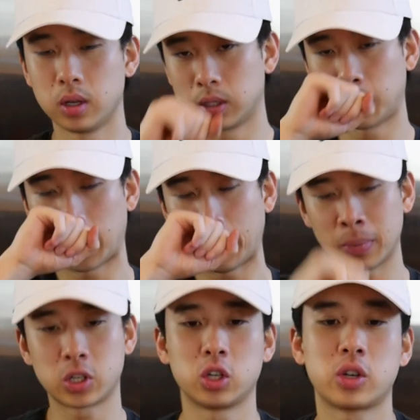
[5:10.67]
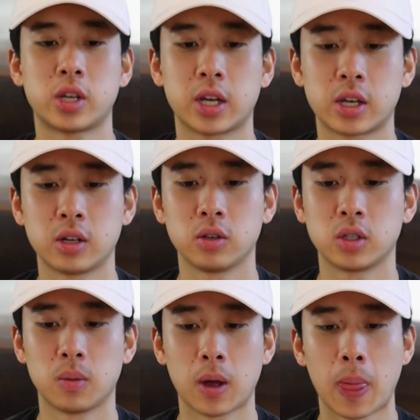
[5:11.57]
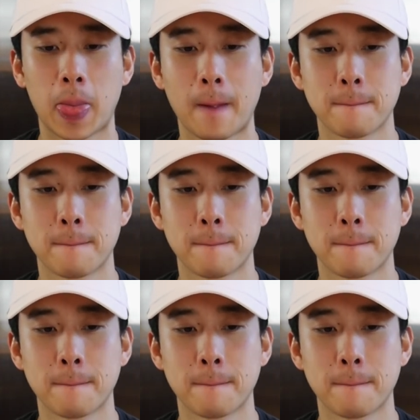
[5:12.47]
So pretty much Shokugeki no Soma,